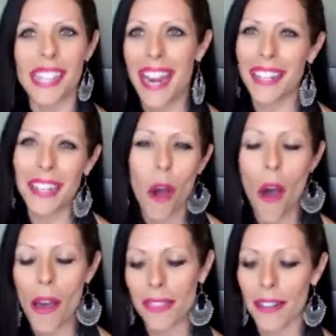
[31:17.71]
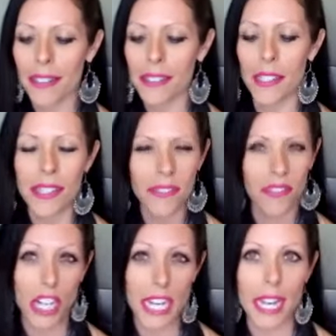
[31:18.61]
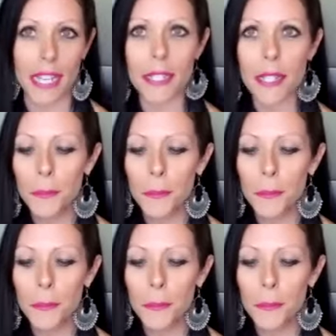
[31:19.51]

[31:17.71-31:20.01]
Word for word: hanging on there until the very end,